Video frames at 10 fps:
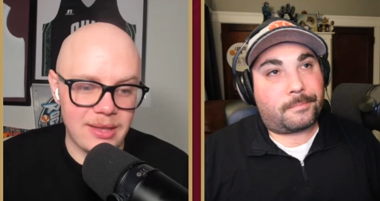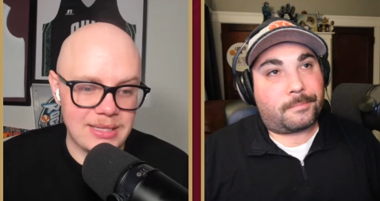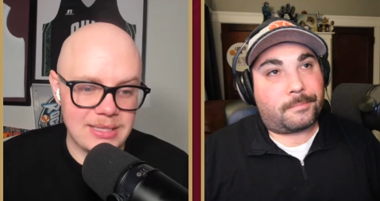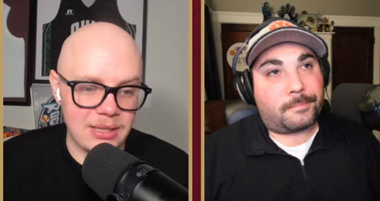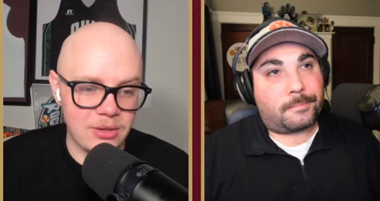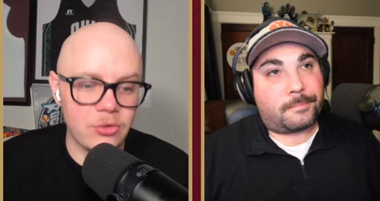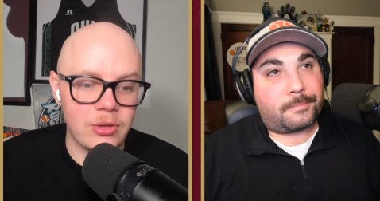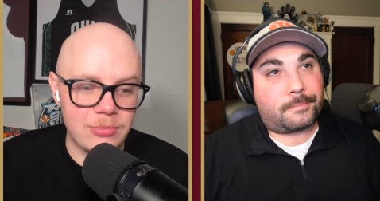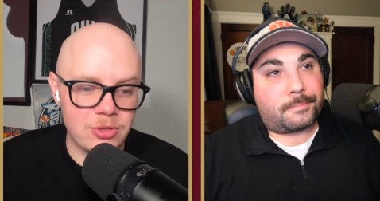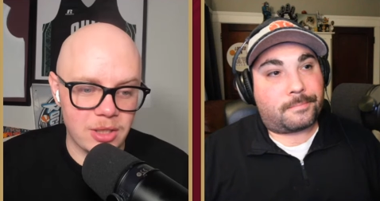Speaker 1: I think that's like the
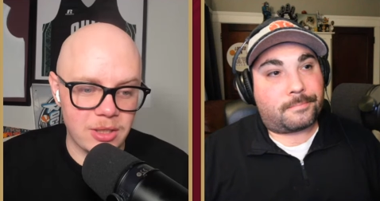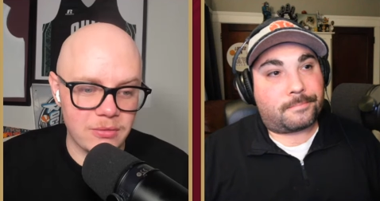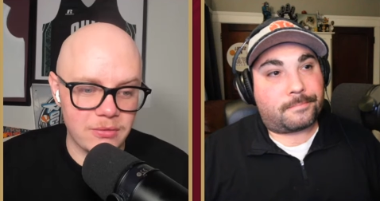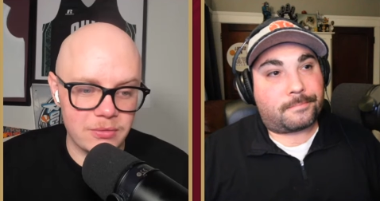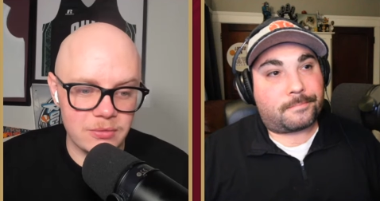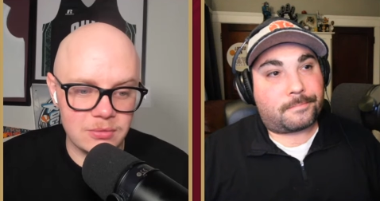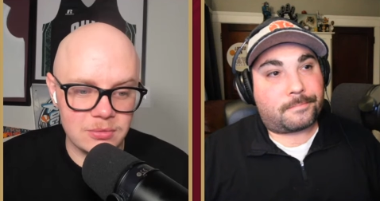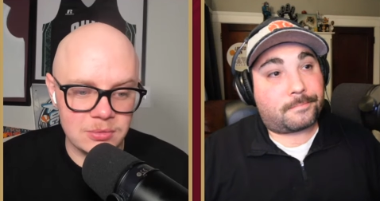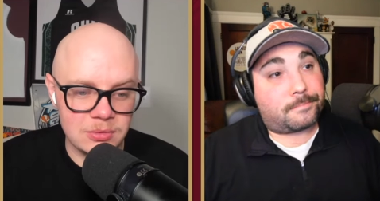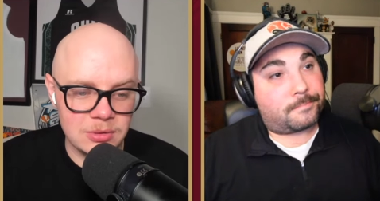only objective
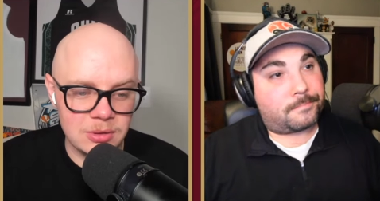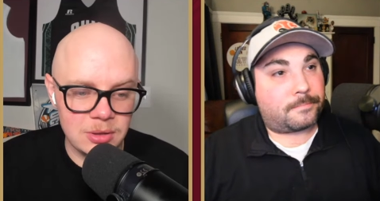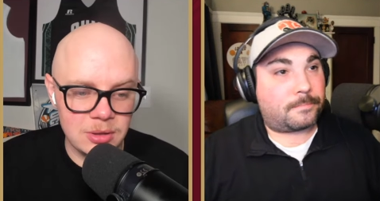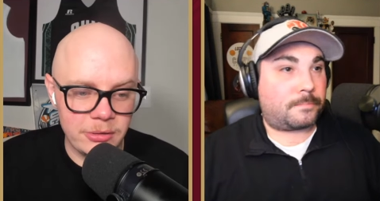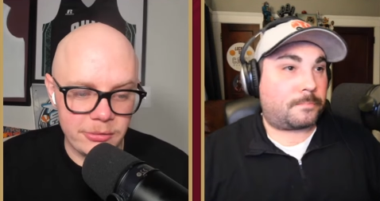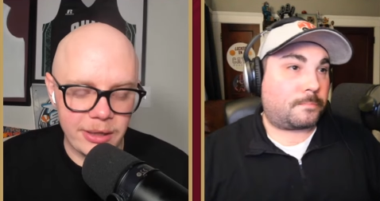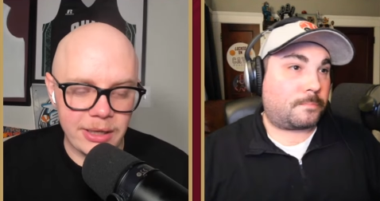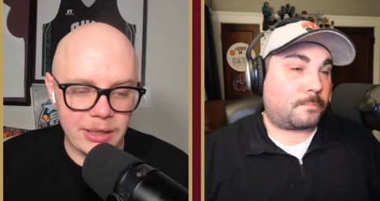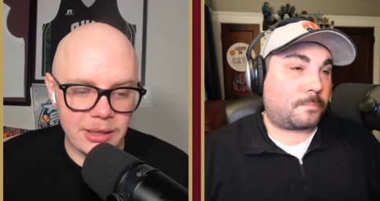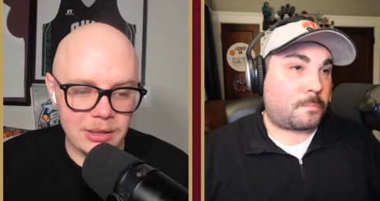
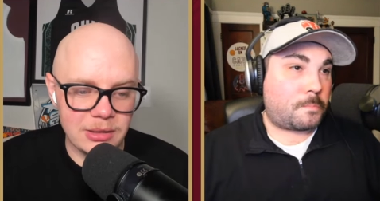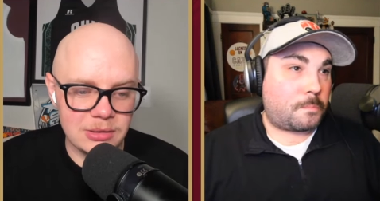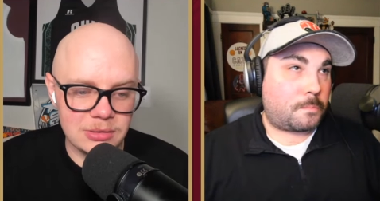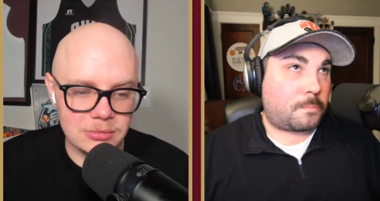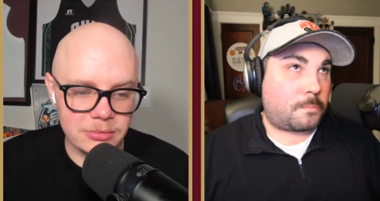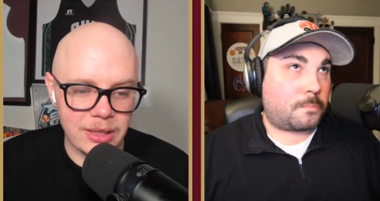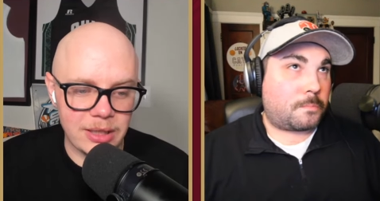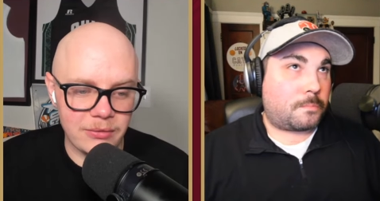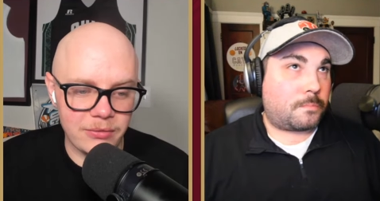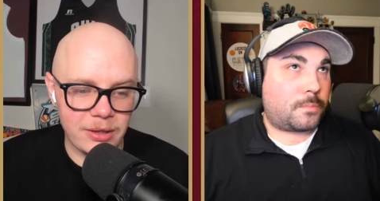rank,
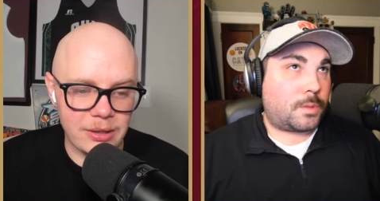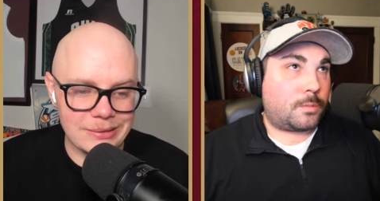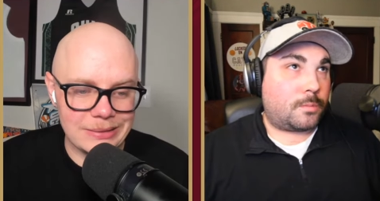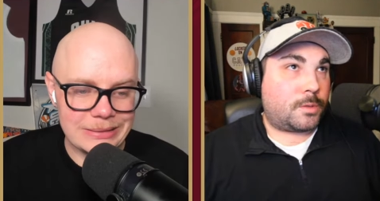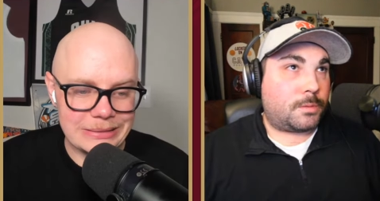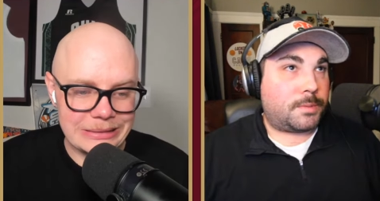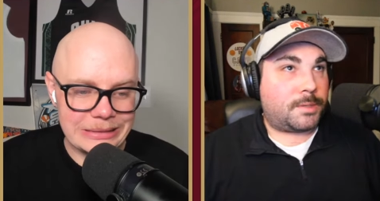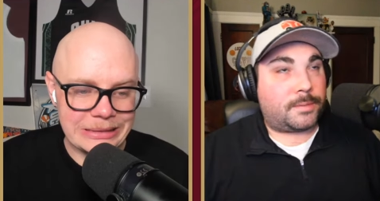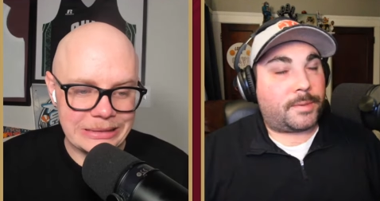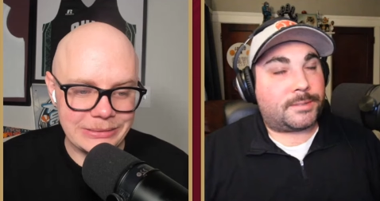ranking, frankly.
Speaker 2: Well, it
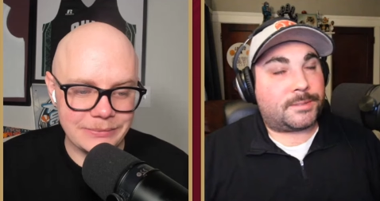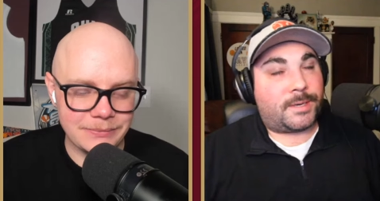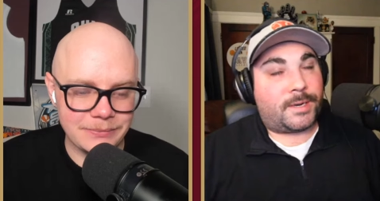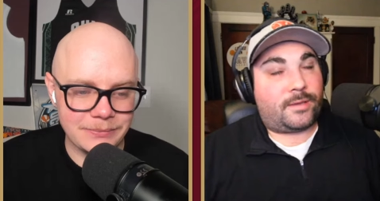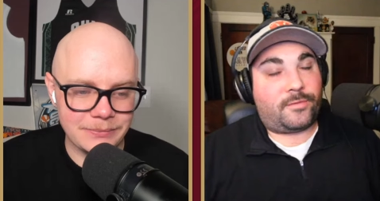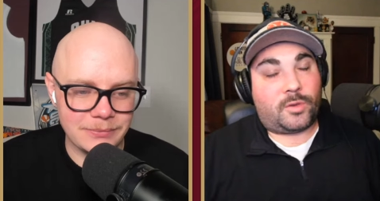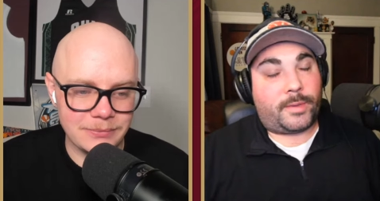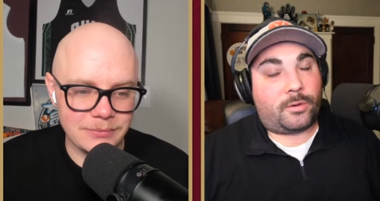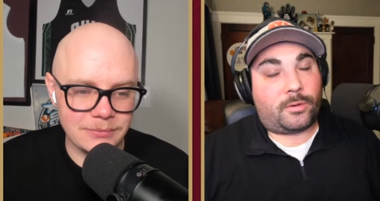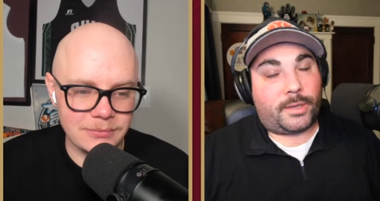depends um, on how you feel about
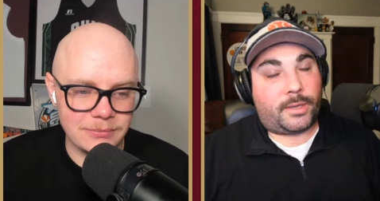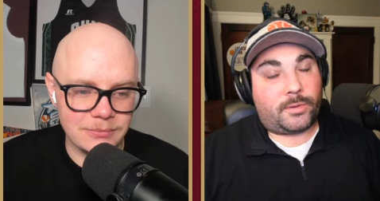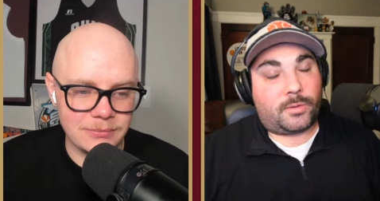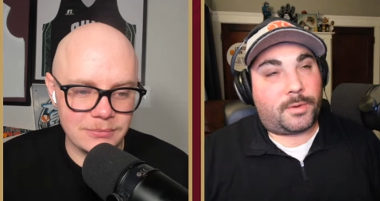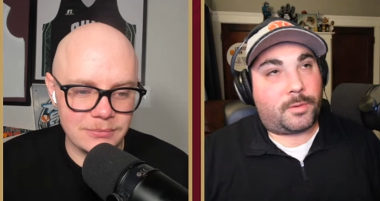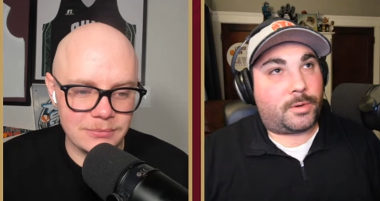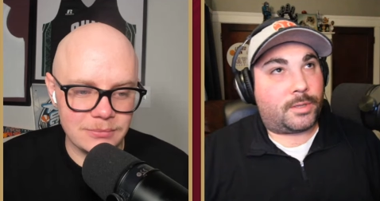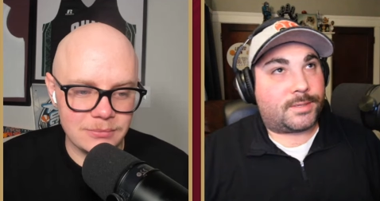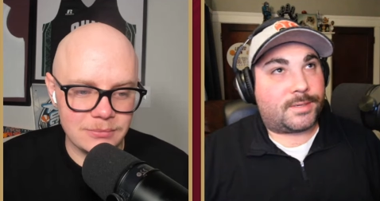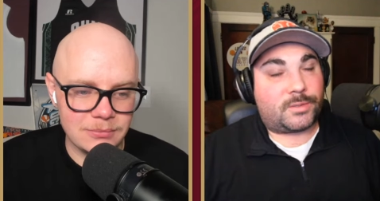Orlando. You might want to
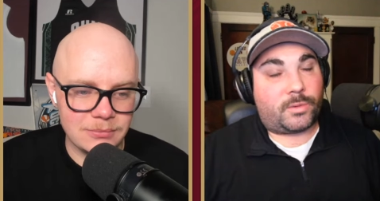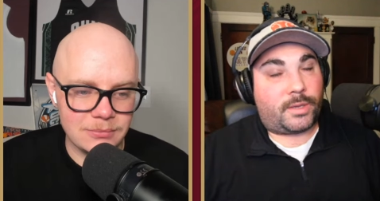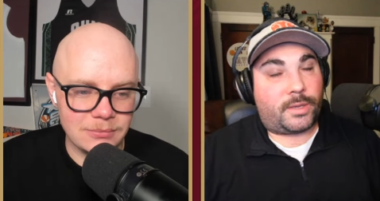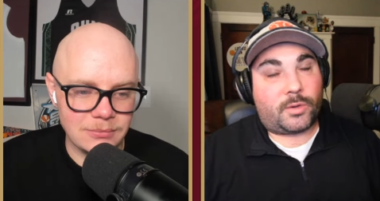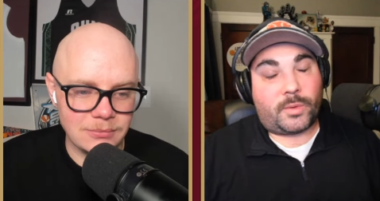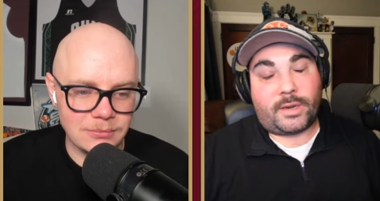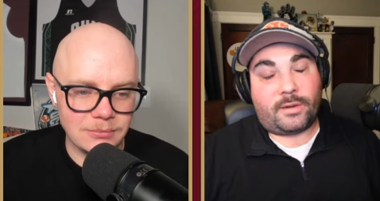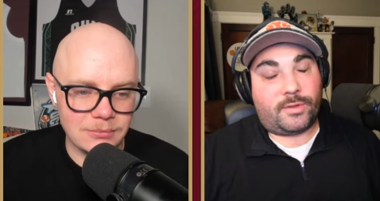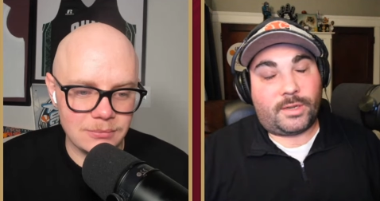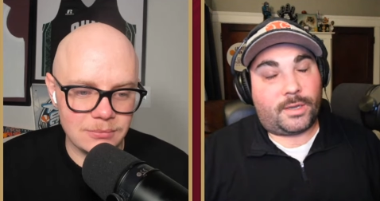toss Orlando ahead of
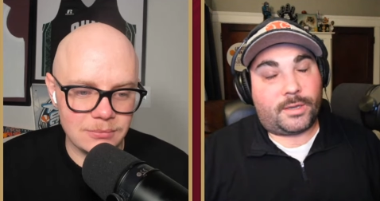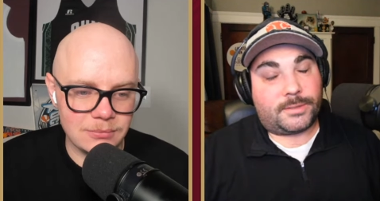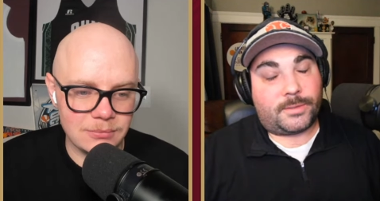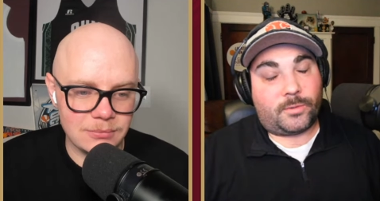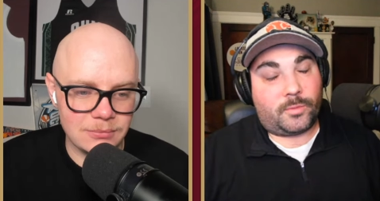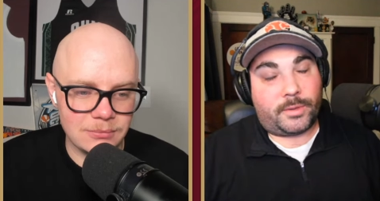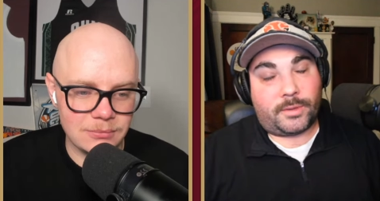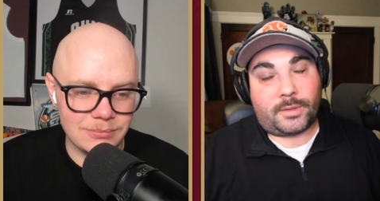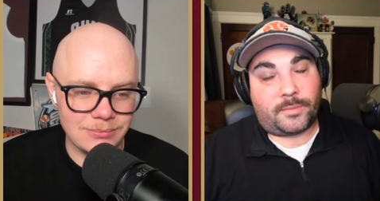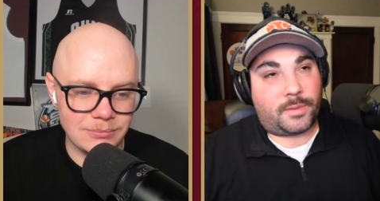Indiana too, but the,
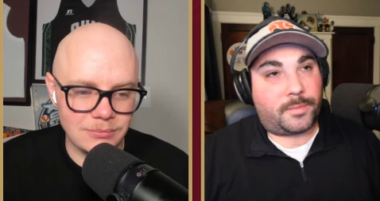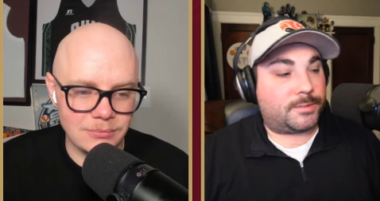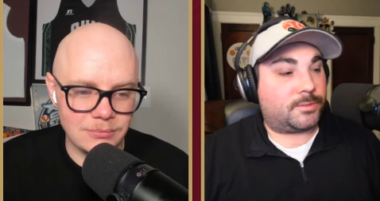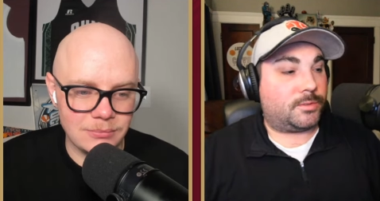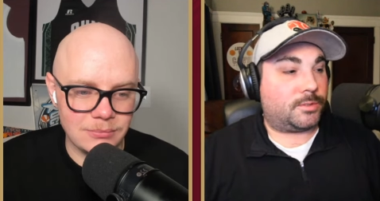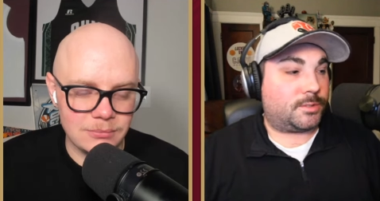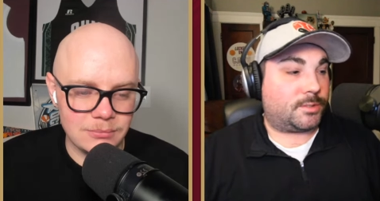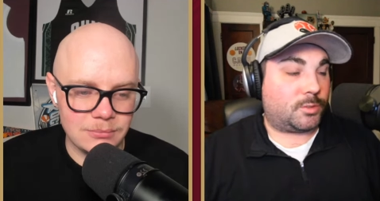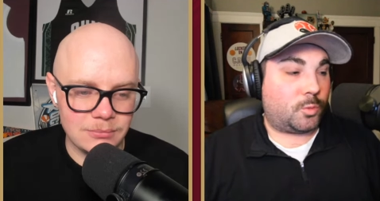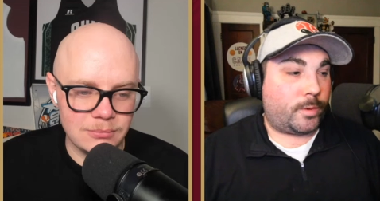the Pacers are just such a
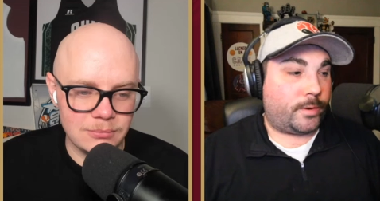weird